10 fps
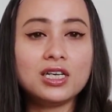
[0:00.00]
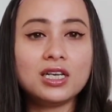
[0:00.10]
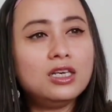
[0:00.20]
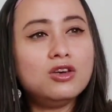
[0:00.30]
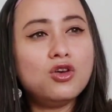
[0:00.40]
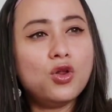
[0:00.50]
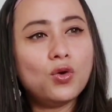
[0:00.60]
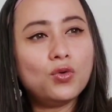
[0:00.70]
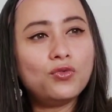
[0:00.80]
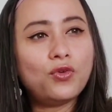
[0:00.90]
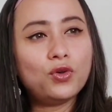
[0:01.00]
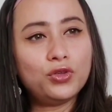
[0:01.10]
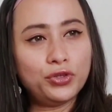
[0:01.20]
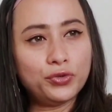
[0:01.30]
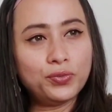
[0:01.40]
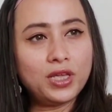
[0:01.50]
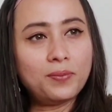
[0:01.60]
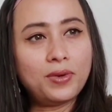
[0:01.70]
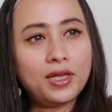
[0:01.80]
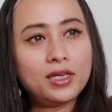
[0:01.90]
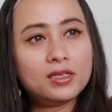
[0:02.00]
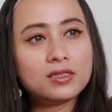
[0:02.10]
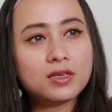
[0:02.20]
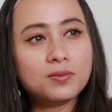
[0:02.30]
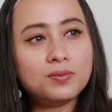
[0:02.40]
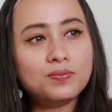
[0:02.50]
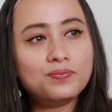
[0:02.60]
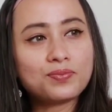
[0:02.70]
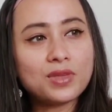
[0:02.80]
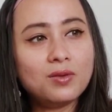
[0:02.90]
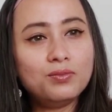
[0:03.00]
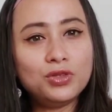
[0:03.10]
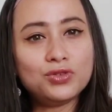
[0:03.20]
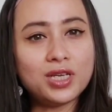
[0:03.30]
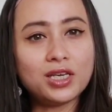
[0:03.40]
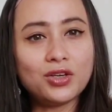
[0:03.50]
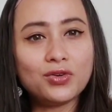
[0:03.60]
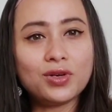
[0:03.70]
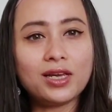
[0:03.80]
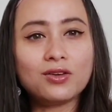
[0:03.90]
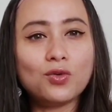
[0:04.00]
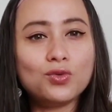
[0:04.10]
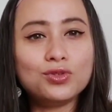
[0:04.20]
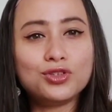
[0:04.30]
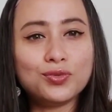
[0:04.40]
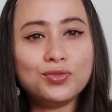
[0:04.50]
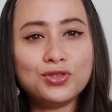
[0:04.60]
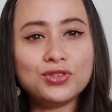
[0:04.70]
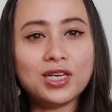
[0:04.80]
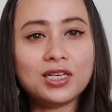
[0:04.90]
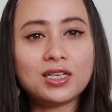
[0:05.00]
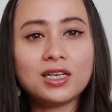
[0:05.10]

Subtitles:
In low volume, they play some music, you know, like old music.